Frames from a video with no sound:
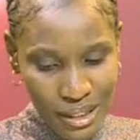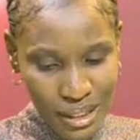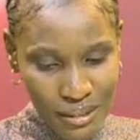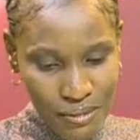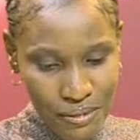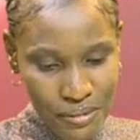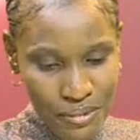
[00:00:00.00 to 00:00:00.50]

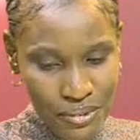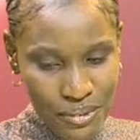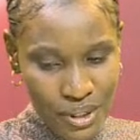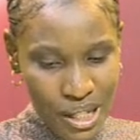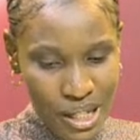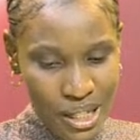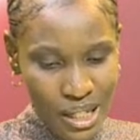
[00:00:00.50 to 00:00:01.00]
they've
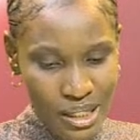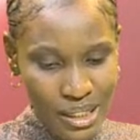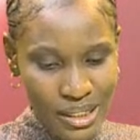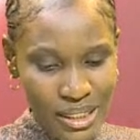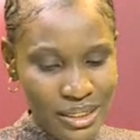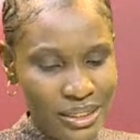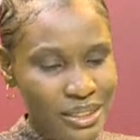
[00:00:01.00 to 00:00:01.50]

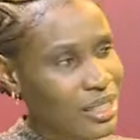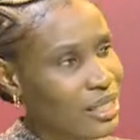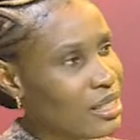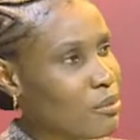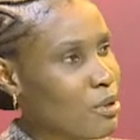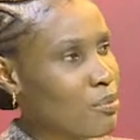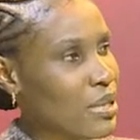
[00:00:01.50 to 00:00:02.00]
they see
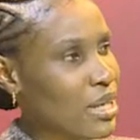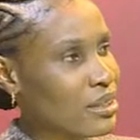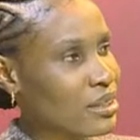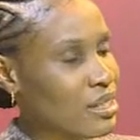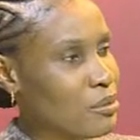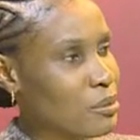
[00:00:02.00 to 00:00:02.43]
Labour Party,